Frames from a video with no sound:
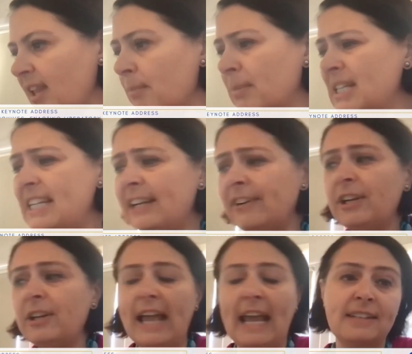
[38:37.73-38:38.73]

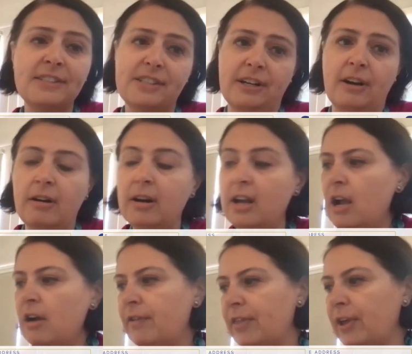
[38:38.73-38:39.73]
material answer
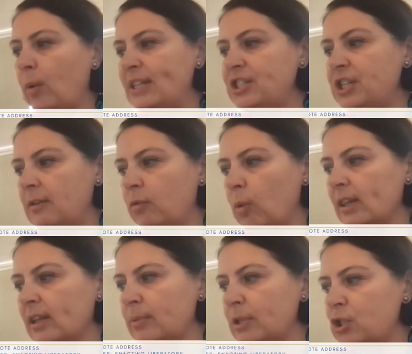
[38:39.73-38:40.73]
for the question of what
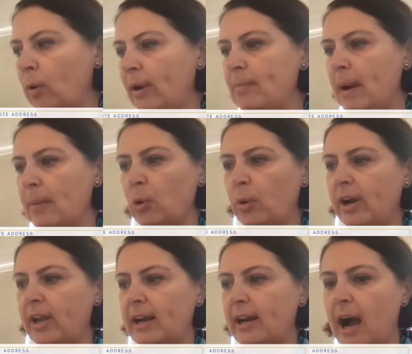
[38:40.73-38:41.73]
liberatory memory work
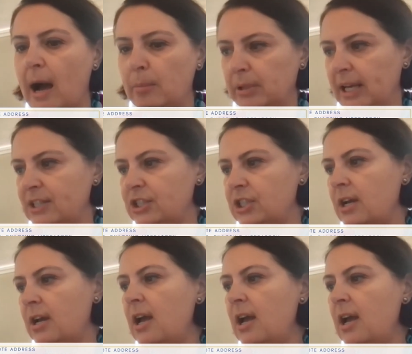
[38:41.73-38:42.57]
can accomplish,